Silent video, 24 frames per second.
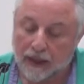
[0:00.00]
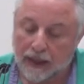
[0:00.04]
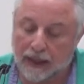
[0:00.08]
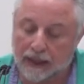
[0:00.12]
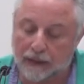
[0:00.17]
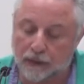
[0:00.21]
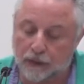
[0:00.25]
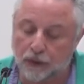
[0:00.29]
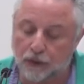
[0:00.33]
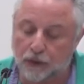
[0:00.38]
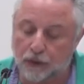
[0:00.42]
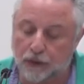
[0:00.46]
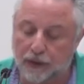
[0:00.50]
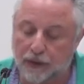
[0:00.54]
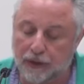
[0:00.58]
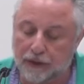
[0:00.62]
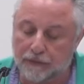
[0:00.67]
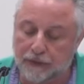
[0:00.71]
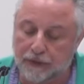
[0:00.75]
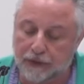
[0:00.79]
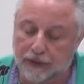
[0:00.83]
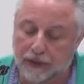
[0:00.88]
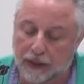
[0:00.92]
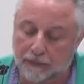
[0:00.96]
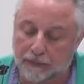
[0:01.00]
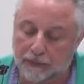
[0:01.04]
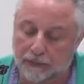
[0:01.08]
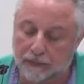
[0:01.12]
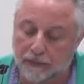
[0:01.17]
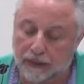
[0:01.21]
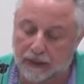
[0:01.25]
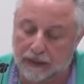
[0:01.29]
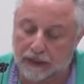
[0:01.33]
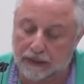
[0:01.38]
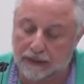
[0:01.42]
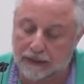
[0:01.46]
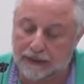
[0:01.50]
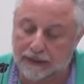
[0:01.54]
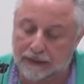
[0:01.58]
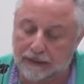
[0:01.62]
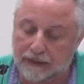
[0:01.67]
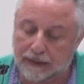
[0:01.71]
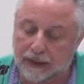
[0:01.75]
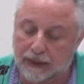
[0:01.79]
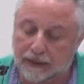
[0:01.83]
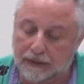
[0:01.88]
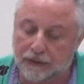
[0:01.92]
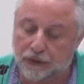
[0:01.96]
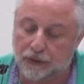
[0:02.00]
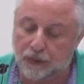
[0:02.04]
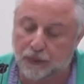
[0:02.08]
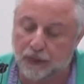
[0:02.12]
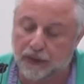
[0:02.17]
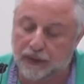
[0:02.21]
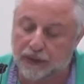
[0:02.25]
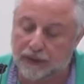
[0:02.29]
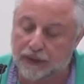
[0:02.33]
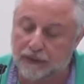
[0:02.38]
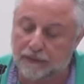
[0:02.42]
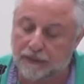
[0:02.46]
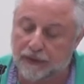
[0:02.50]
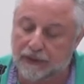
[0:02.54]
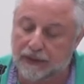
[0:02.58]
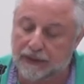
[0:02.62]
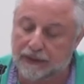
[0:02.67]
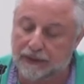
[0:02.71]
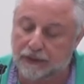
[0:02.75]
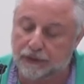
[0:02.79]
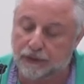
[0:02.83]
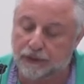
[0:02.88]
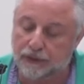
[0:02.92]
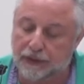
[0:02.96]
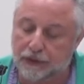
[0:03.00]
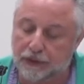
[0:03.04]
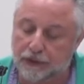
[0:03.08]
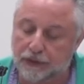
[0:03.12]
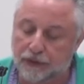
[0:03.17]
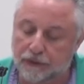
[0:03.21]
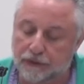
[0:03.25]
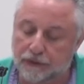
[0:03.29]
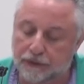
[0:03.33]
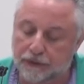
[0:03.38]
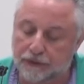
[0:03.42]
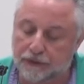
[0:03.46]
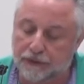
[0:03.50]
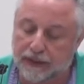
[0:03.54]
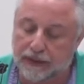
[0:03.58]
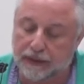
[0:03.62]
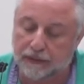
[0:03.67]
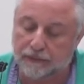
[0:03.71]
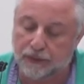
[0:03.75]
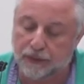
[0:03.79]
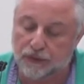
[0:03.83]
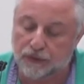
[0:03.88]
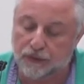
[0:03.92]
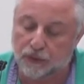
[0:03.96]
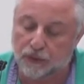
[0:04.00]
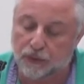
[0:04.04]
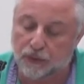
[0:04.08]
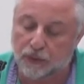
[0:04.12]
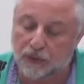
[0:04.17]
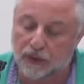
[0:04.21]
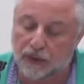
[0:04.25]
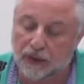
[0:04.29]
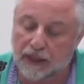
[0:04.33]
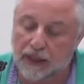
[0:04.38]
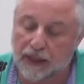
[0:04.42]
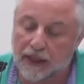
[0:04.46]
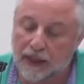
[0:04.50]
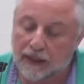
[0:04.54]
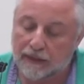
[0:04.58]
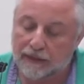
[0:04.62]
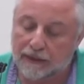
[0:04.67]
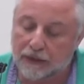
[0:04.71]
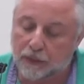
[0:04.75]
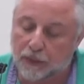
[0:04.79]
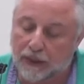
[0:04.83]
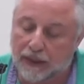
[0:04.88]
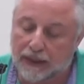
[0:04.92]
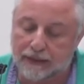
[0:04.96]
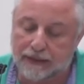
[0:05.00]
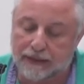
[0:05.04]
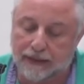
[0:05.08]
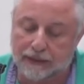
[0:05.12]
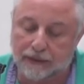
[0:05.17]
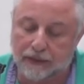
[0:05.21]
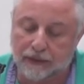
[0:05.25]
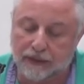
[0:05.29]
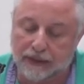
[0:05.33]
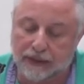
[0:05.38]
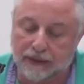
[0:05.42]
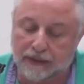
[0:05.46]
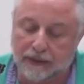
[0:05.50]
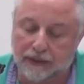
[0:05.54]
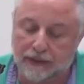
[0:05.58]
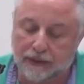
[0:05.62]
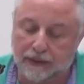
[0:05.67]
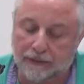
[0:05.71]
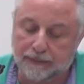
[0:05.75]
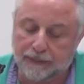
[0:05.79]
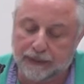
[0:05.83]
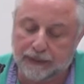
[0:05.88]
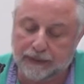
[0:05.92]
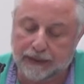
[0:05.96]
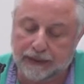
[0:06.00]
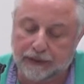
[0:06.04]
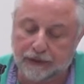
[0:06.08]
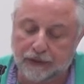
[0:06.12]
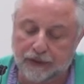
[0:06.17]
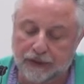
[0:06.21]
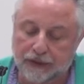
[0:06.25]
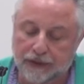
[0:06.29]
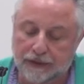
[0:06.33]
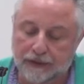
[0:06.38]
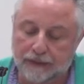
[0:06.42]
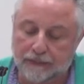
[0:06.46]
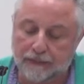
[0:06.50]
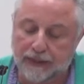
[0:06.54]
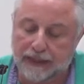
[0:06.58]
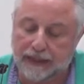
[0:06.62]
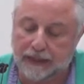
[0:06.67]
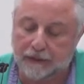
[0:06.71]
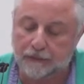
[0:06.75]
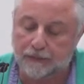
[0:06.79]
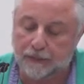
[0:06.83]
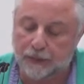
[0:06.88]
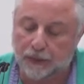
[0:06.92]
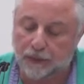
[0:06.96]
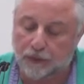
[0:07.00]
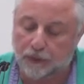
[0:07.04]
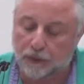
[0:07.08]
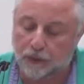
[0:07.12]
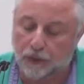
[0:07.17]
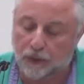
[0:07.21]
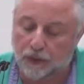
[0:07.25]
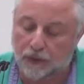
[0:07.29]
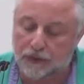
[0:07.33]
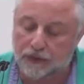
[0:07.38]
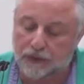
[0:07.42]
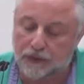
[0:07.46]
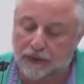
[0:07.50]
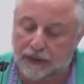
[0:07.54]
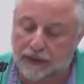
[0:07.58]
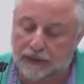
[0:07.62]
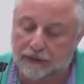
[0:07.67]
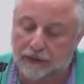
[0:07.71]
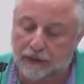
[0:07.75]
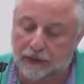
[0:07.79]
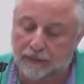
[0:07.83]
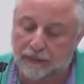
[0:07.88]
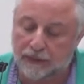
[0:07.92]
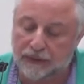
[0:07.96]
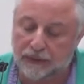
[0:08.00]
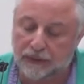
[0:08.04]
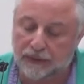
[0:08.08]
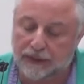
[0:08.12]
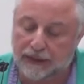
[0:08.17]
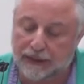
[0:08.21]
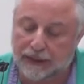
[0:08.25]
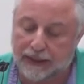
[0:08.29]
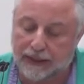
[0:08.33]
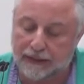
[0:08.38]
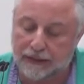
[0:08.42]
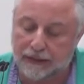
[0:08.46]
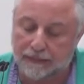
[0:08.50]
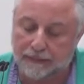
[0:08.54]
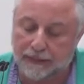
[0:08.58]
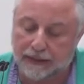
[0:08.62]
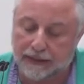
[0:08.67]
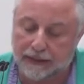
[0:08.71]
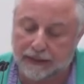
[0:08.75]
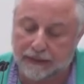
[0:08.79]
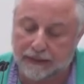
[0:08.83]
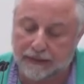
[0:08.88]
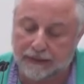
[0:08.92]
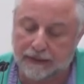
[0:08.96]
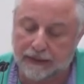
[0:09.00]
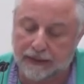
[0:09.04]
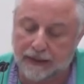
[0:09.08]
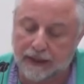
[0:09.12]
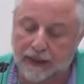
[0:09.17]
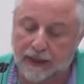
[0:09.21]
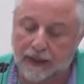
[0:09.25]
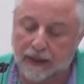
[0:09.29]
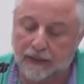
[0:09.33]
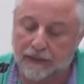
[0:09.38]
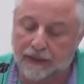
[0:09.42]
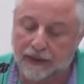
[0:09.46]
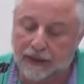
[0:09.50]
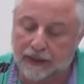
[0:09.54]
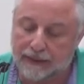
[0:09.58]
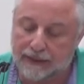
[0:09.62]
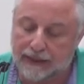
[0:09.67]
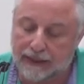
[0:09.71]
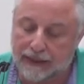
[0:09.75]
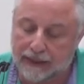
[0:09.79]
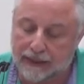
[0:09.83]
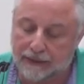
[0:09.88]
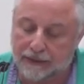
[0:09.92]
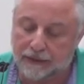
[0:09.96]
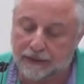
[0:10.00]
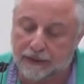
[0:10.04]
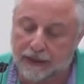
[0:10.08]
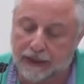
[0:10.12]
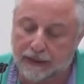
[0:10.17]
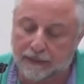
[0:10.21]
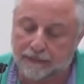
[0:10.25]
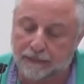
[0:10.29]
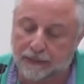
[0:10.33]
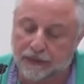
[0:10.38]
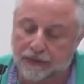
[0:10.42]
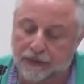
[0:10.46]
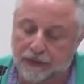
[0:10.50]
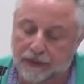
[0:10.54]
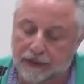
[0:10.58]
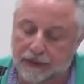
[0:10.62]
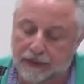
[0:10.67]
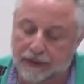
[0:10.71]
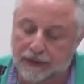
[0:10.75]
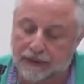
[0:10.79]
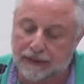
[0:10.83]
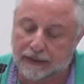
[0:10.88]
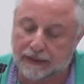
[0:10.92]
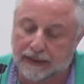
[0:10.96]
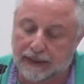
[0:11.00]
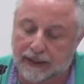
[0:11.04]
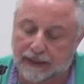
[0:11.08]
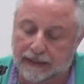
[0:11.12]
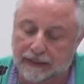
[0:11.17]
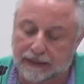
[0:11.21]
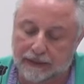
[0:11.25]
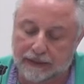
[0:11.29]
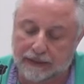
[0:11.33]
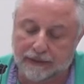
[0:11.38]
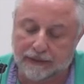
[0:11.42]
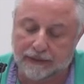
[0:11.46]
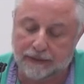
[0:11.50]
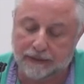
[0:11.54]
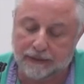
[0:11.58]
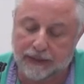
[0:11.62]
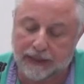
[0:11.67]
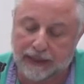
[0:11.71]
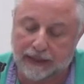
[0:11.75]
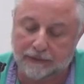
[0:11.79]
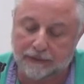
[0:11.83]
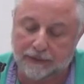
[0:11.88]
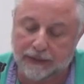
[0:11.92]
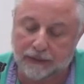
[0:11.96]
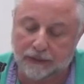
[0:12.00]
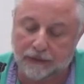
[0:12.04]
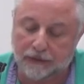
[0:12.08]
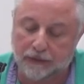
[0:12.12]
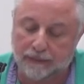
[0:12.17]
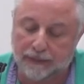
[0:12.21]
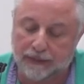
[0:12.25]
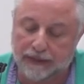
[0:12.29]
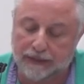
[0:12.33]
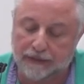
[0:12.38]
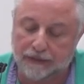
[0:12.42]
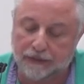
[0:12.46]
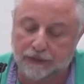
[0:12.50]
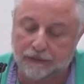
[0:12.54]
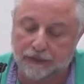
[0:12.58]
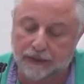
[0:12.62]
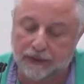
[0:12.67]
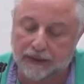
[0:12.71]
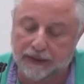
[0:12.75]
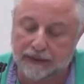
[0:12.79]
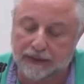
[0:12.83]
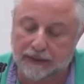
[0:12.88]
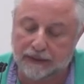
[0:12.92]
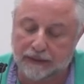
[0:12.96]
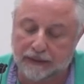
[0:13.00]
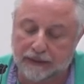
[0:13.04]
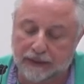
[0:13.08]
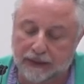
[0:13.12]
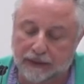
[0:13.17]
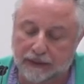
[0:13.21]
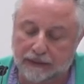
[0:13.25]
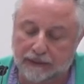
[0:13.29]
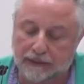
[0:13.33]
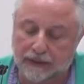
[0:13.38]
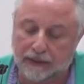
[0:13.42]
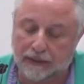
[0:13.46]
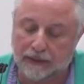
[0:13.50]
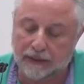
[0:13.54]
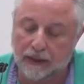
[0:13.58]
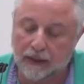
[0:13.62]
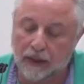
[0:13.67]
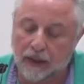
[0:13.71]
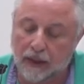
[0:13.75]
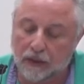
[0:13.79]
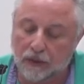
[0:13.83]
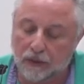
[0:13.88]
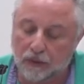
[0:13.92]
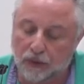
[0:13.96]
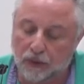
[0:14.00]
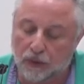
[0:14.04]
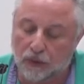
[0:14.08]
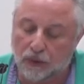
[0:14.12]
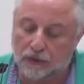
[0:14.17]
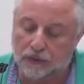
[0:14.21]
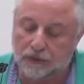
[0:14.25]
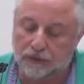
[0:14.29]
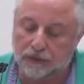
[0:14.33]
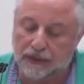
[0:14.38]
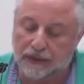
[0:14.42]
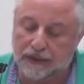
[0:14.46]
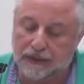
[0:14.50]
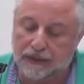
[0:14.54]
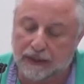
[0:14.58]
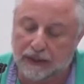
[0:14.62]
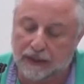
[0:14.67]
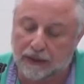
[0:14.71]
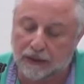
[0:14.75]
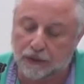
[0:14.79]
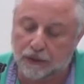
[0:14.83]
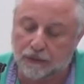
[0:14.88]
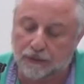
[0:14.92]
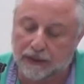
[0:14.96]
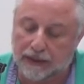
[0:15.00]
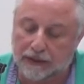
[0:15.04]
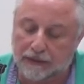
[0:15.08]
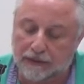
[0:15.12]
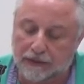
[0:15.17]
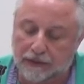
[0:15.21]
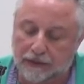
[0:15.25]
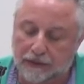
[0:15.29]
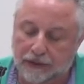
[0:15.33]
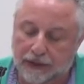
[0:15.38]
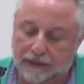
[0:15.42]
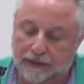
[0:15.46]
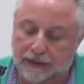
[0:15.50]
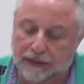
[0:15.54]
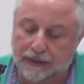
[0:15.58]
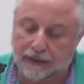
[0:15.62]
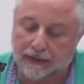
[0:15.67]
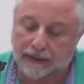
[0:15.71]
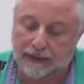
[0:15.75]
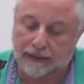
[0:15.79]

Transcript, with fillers: I concur with Habermas and others working within the tradition of the Frankfurt School that while psychoanalytic interpretations may have both causal and hermeneutic aspects, they are neither hypotheses that analysts arrive at on the basis of clinical data, nor the result of exegetical